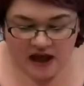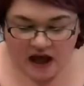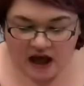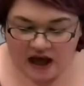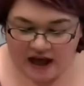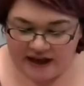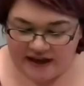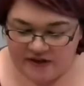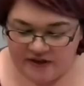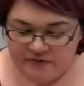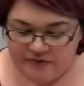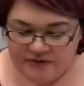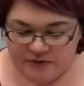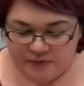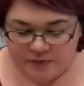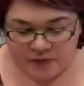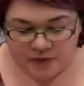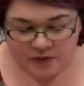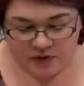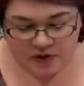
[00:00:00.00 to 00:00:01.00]
I use
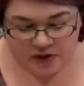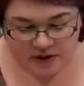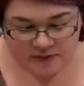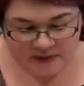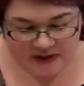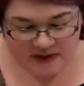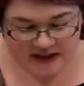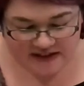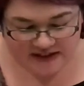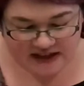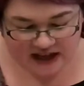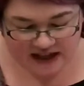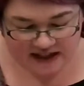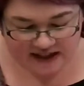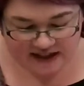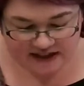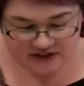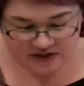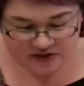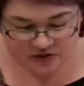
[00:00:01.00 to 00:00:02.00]
a ruler because I
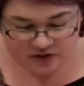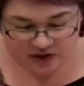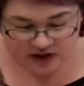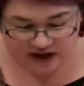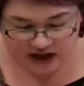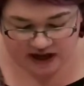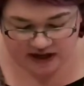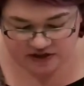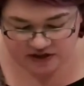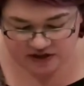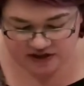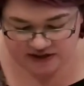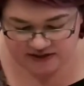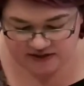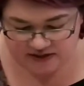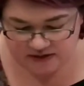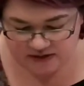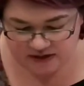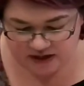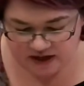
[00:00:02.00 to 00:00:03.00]
like straight
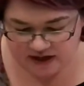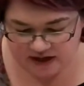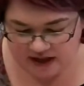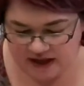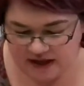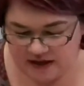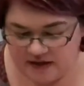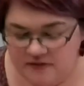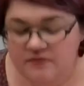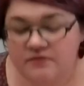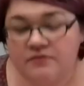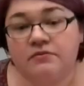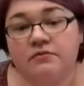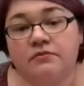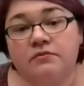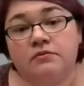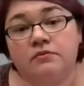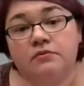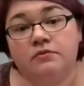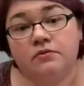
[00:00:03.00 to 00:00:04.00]
edges. Again,
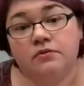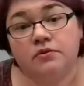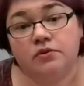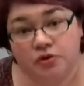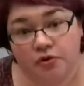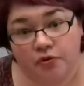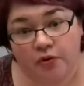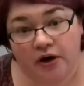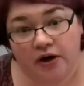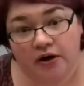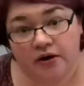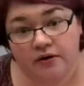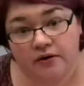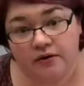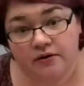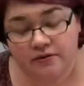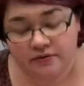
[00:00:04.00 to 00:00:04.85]
dork.